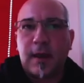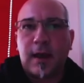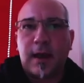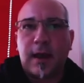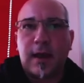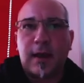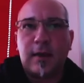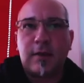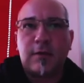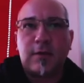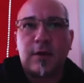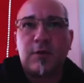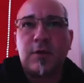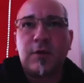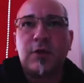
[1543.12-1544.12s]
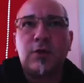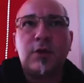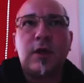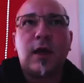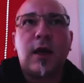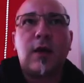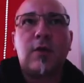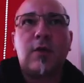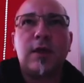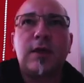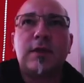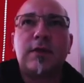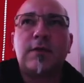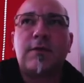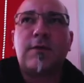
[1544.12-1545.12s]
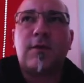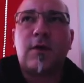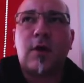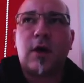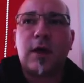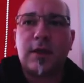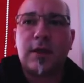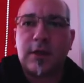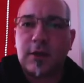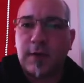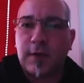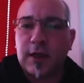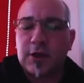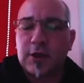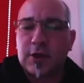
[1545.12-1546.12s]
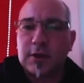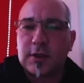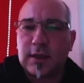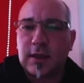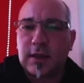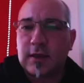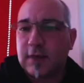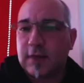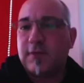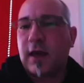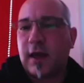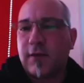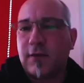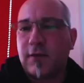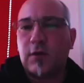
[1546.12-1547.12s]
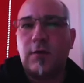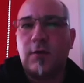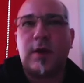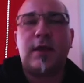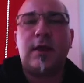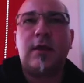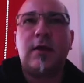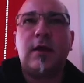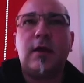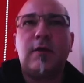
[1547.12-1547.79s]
And what we do now is, for integrations that we have already,